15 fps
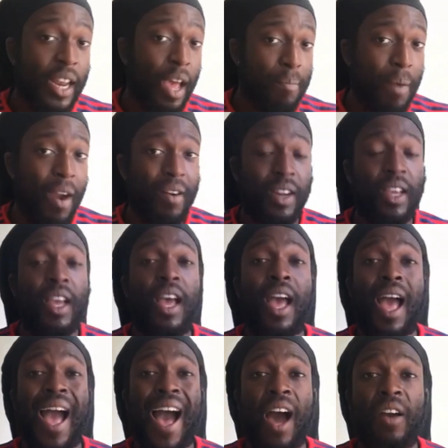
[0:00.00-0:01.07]
apparently
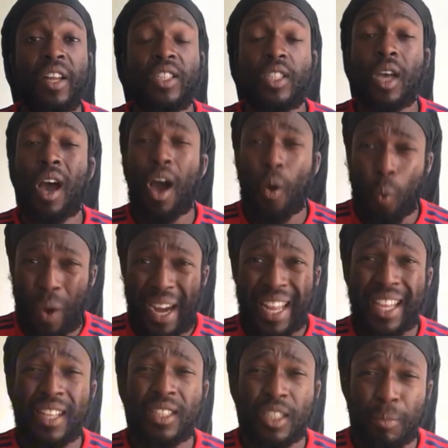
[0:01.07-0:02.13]
Al Nassr are
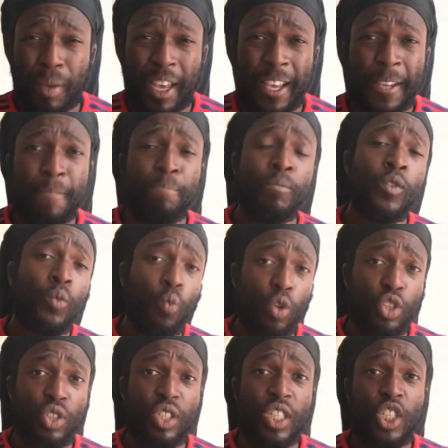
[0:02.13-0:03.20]
willing to pay?
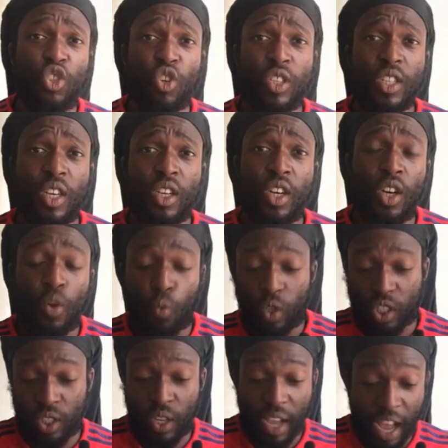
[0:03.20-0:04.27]
Would you see Trossard go?
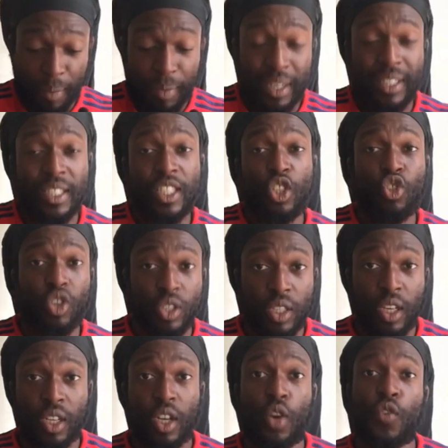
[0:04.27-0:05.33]
Would you happily see
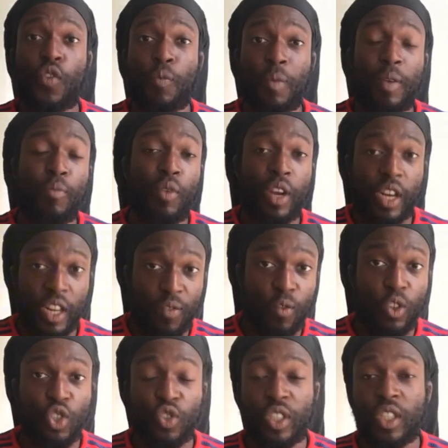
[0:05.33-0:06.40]
Trossard go for bringing in
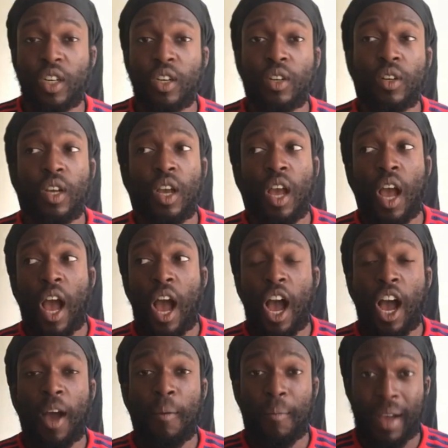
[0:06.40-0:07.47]
Rodrygo
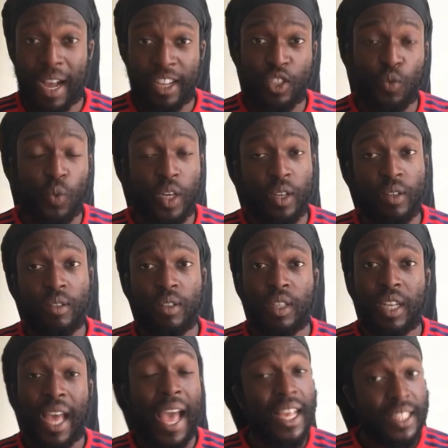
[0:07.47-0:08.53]
as well?
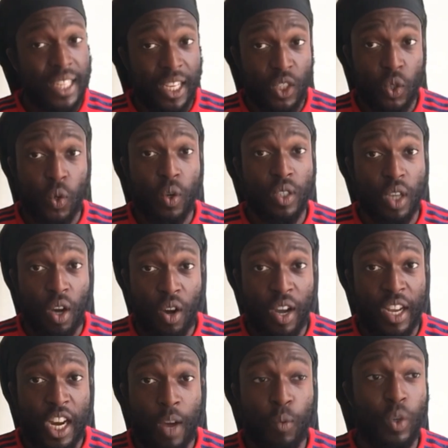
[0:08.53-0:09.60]
Eze talks are
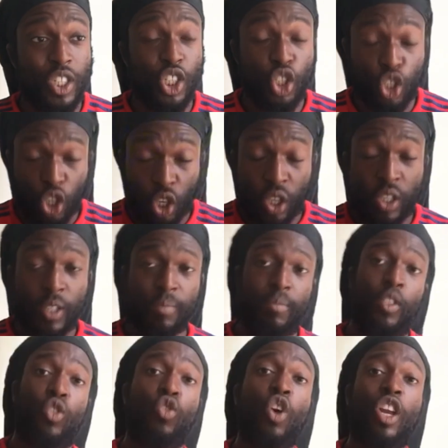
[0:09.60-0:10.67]
hotting up, which is good.
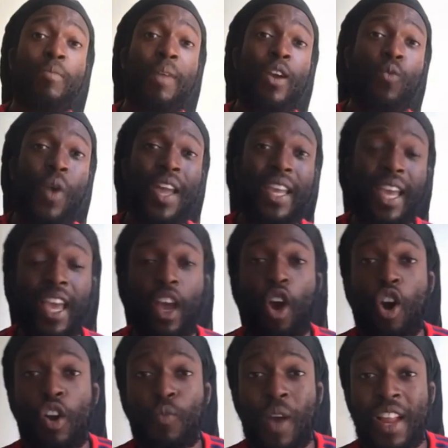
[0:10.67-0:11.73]
Noni Madueke
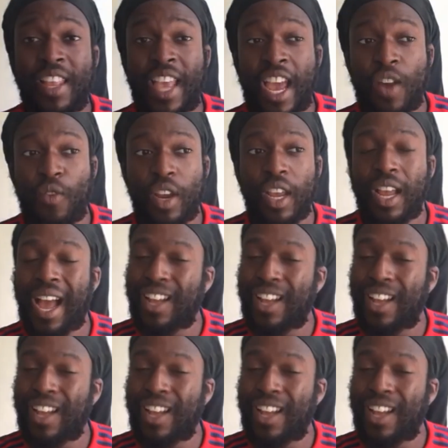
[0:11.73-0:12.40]
on Nwaneri.